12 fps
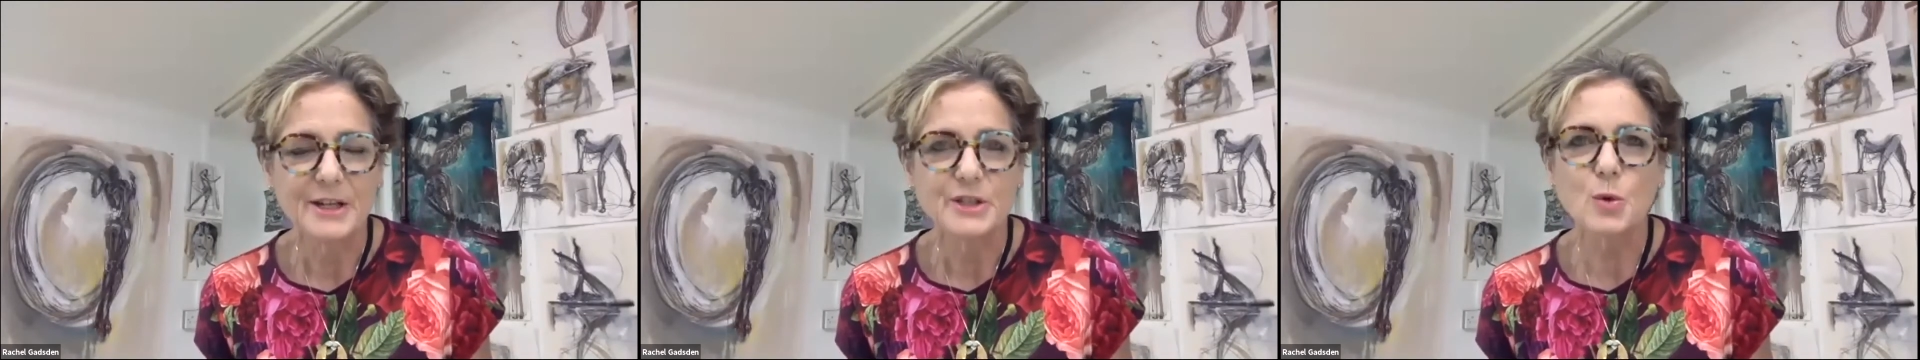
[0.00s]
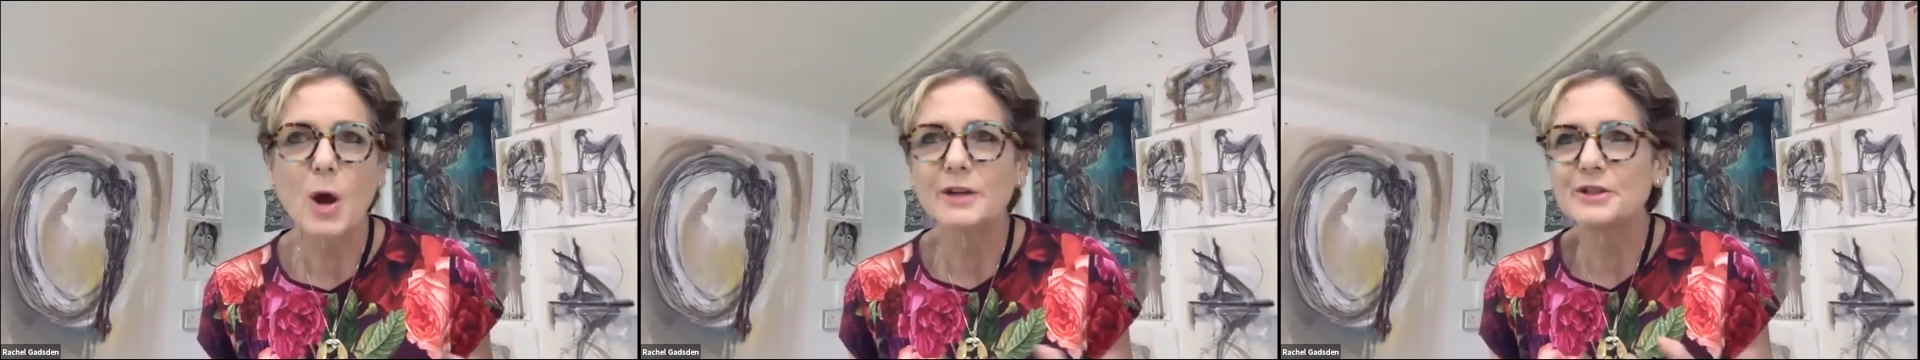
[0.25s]

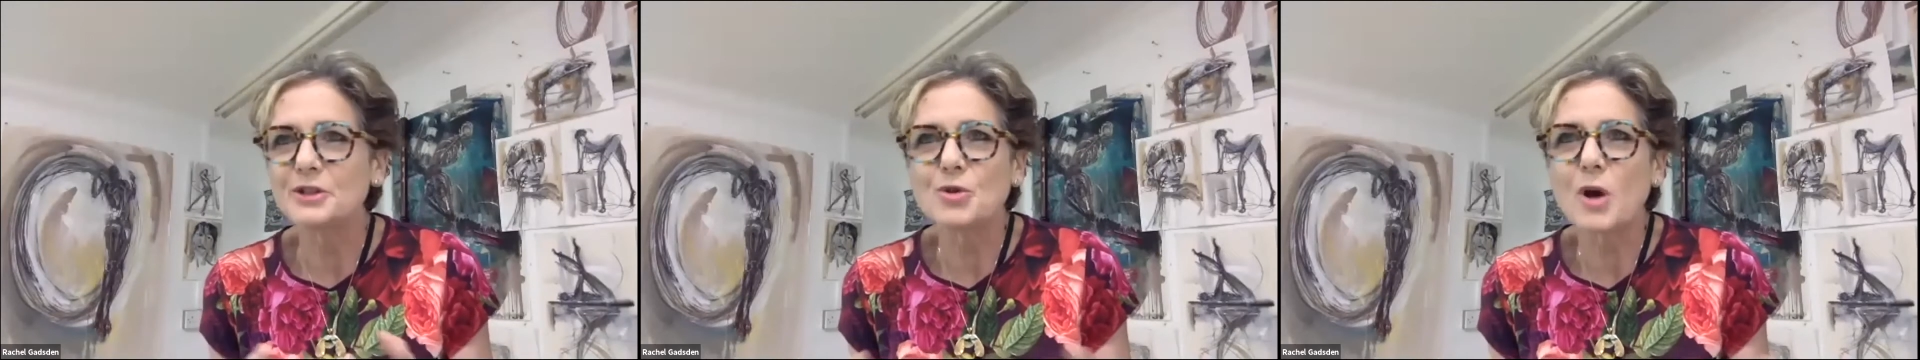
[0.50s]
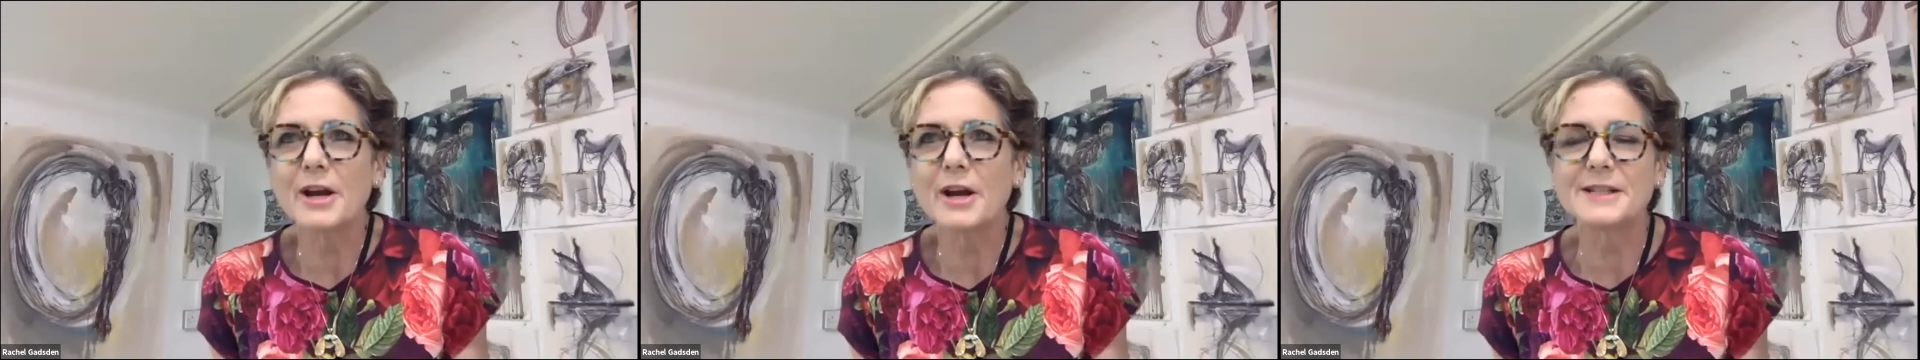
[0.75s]
to
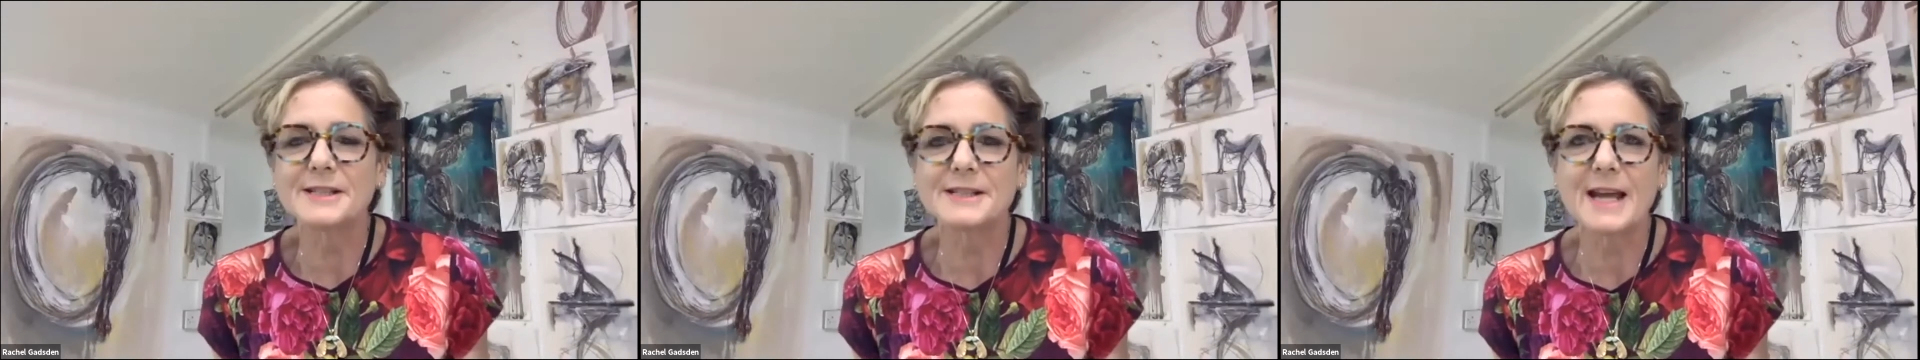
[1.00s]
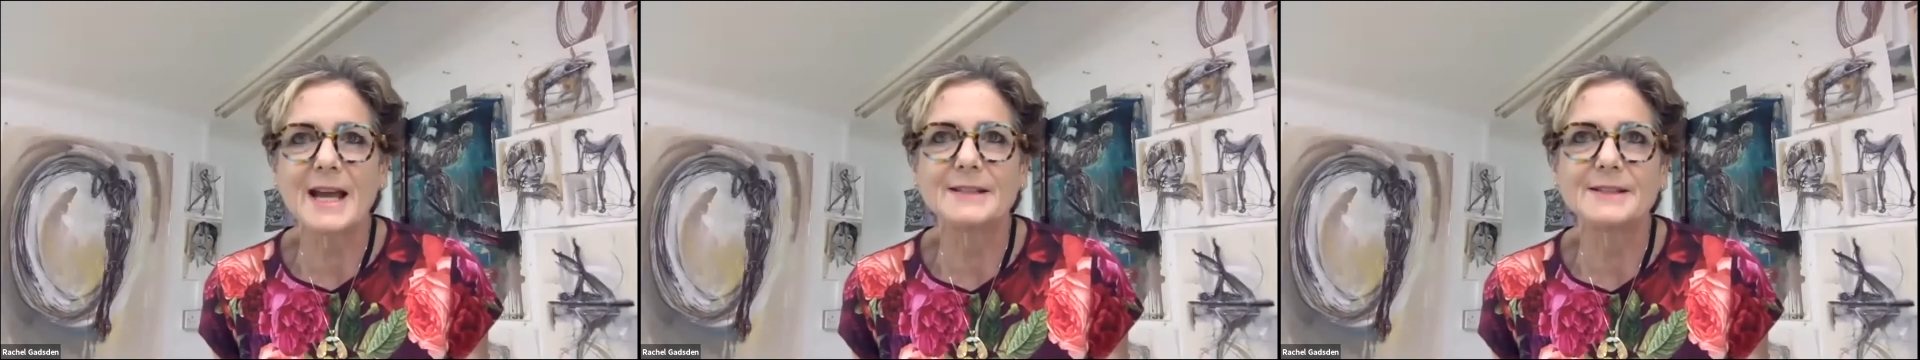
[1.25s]
try and
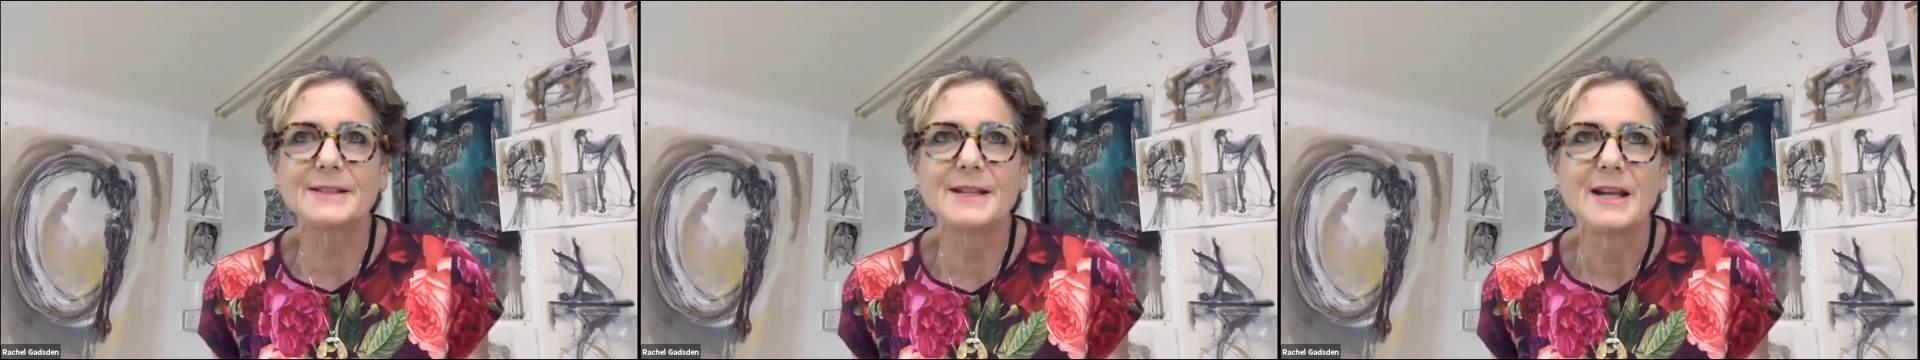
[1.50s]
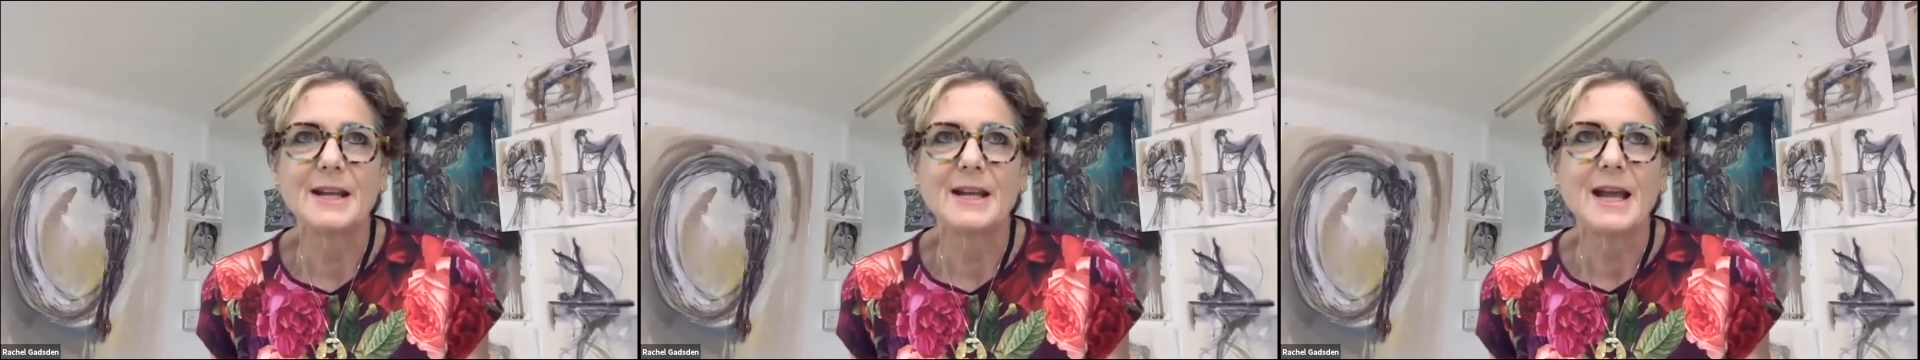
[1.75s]
understand
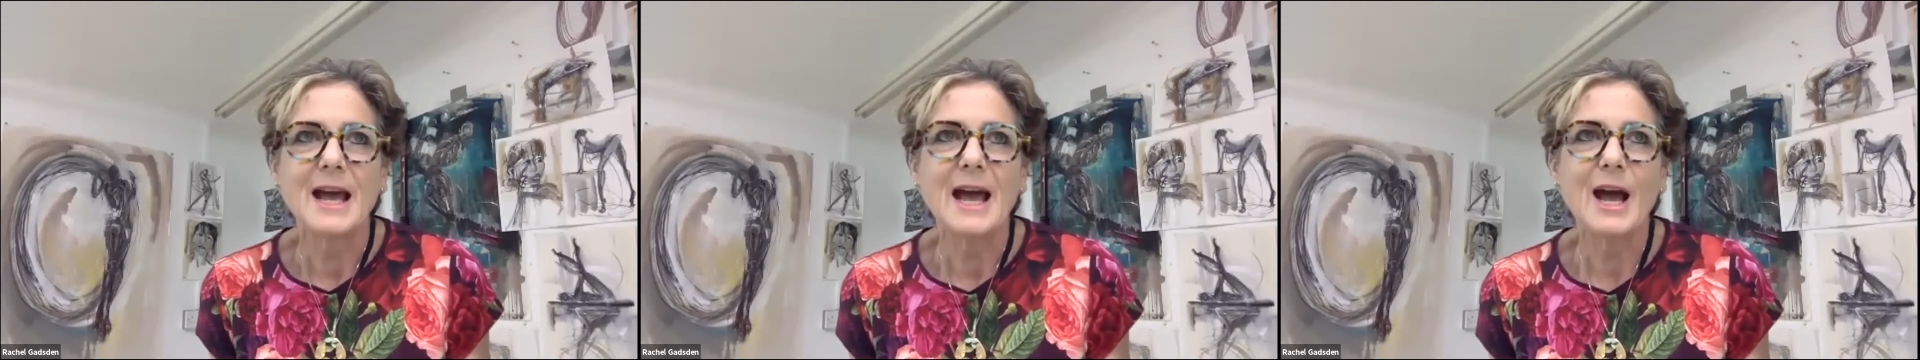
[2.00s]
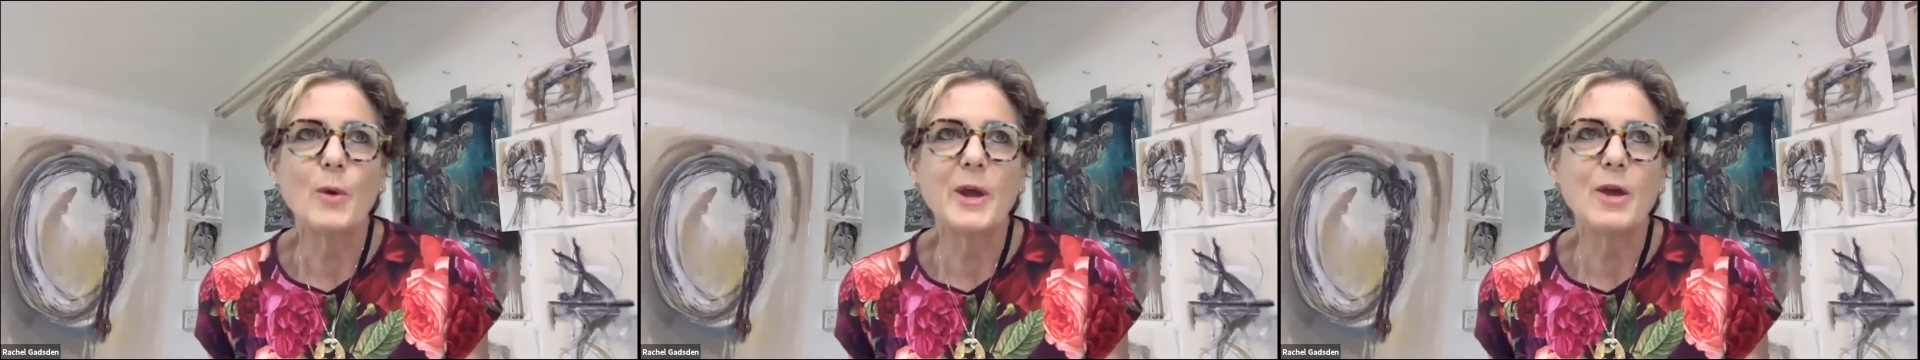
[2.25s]

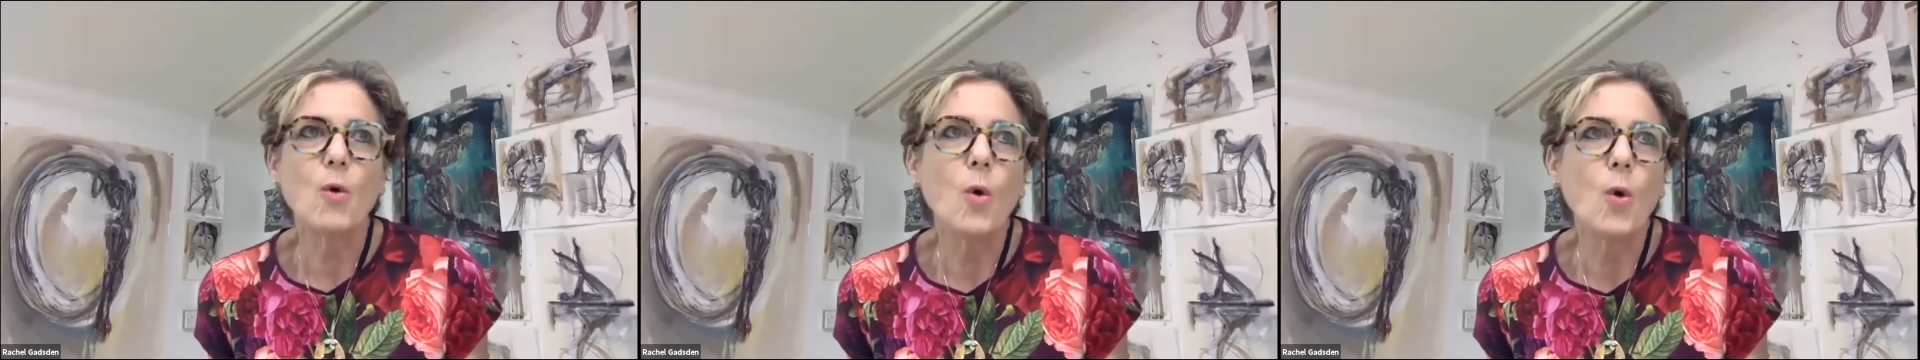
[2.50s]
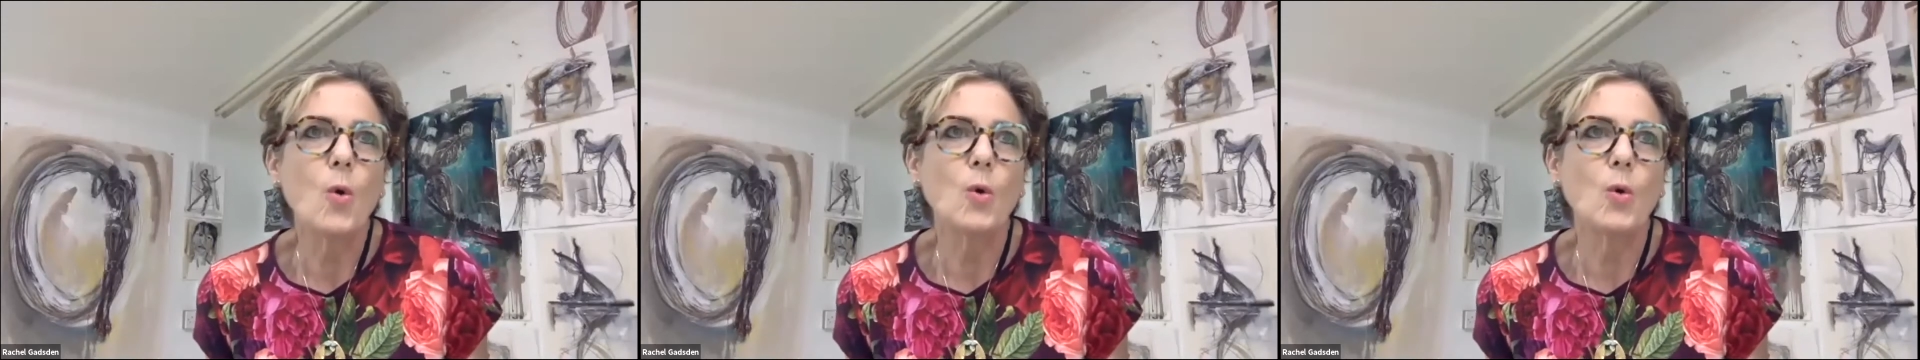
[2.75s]
how we
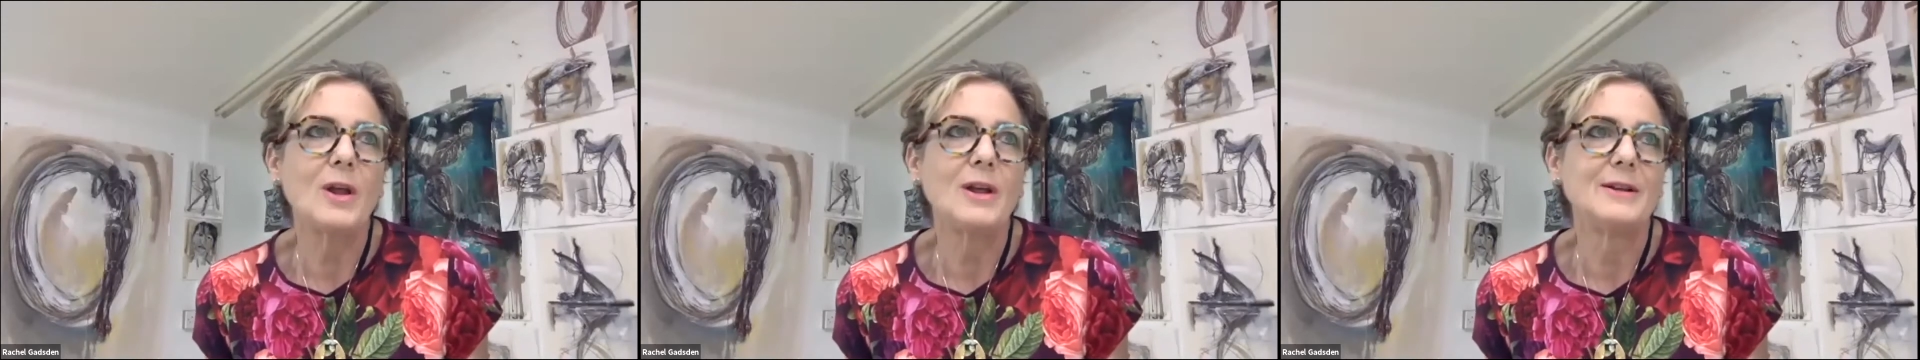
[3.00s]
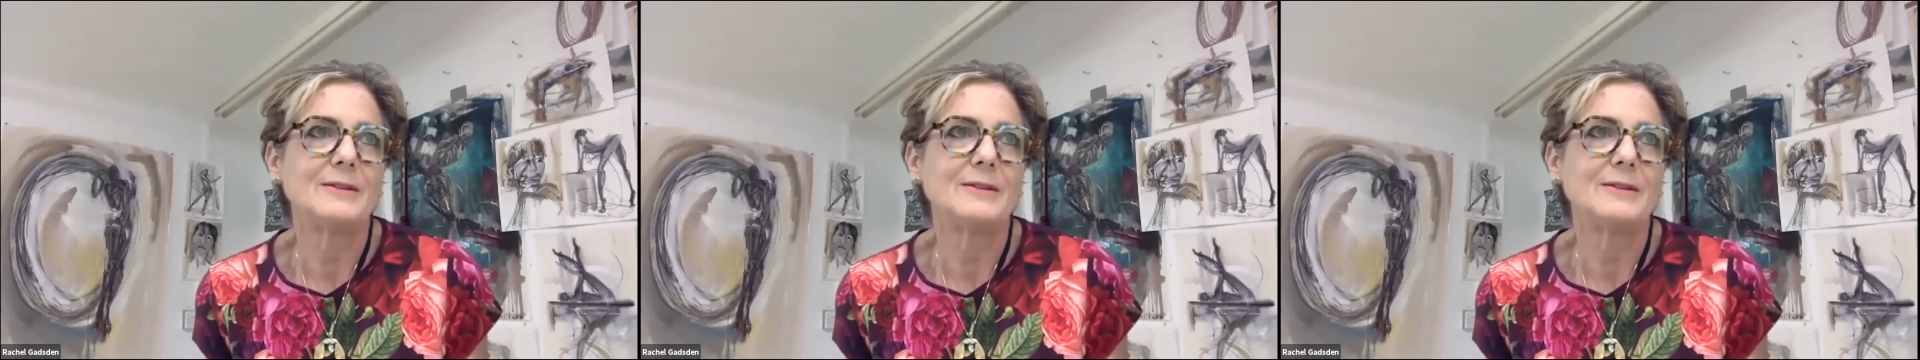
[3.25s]
all